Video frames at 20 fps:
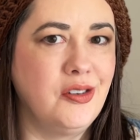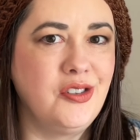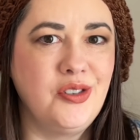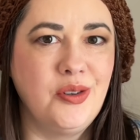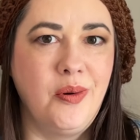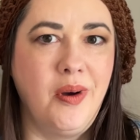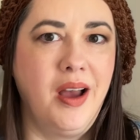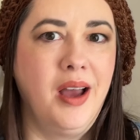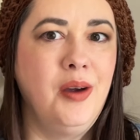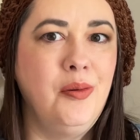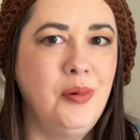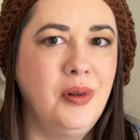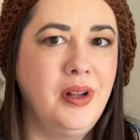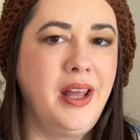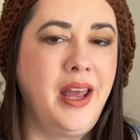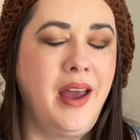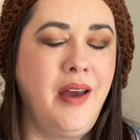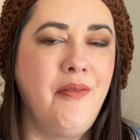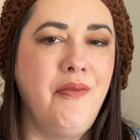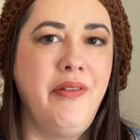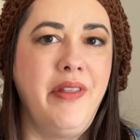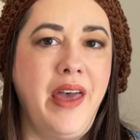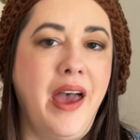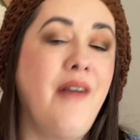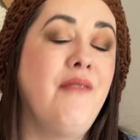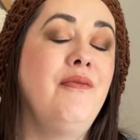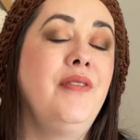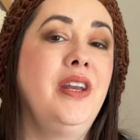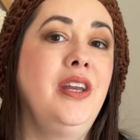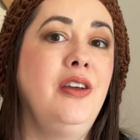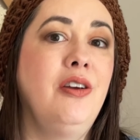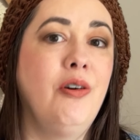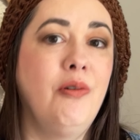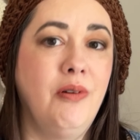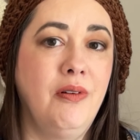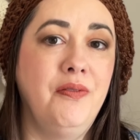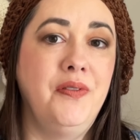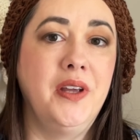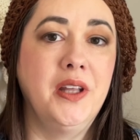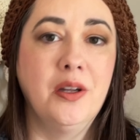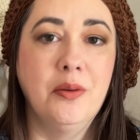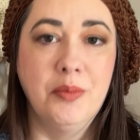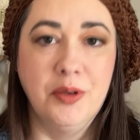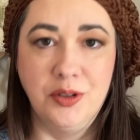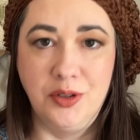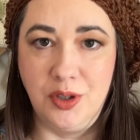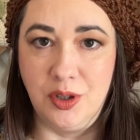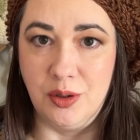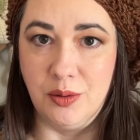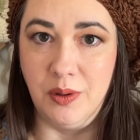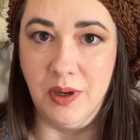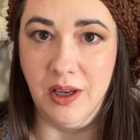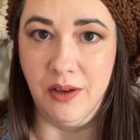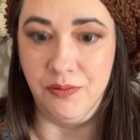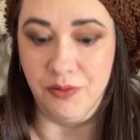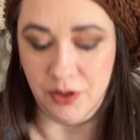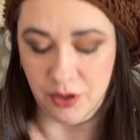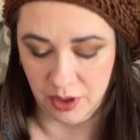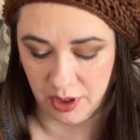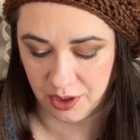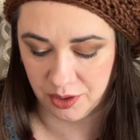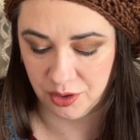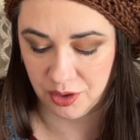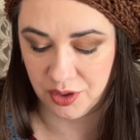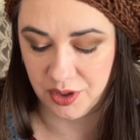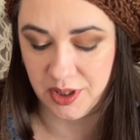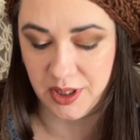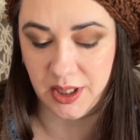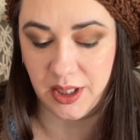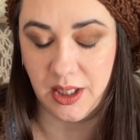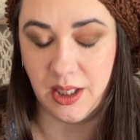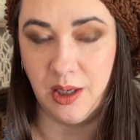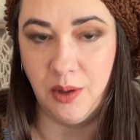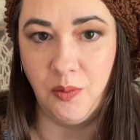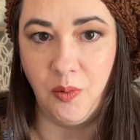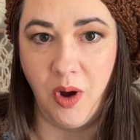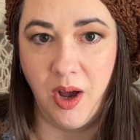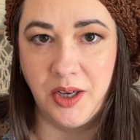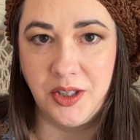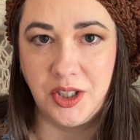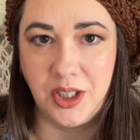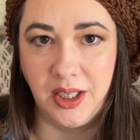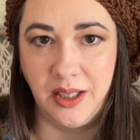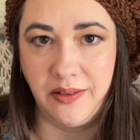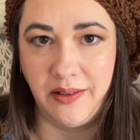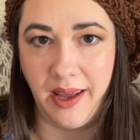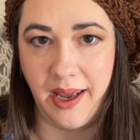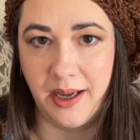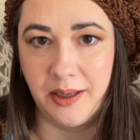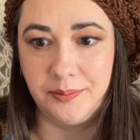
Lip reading: So I will have that video available too if you're interested in watching that.